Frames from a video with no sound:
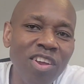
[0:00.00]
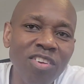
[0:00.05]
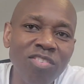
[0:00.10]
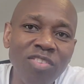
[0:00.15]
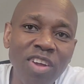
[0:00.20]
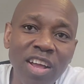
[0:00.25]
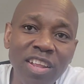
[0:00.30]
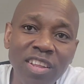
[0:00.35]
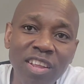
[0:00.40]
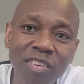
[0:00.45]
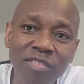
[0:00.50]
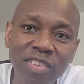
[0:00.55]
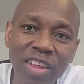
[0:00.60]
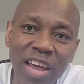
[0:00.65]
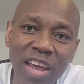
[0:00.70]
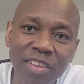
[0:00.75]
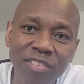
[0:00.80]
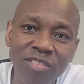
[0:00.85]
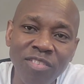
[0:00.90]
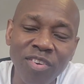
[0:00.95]
So I love
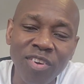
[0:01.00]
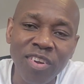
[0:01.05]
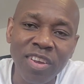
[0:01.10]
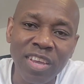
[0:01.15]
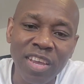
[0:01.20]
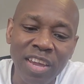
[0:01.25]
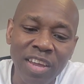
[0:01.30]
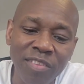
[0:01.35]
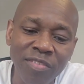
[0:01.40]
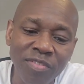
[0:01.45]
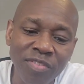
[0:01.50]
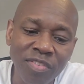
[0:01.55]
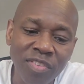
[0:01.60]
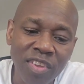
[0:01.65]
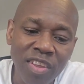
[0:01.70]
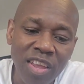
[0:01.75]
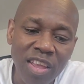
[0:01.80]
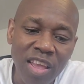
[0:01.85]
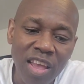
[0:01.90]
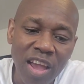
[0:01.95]
that. So again,
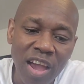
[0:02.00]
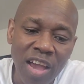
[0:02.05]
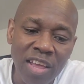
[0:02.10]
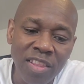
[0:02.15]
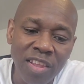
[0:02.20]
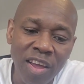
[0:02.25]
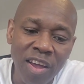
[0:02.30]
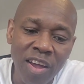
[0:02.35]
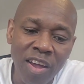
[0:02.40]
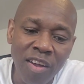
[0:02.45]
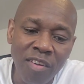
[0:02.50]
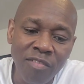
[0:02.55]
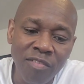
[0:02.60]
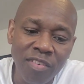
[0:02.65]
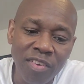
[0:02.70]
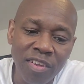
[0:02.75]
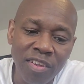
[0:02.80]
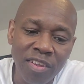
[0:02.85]
I love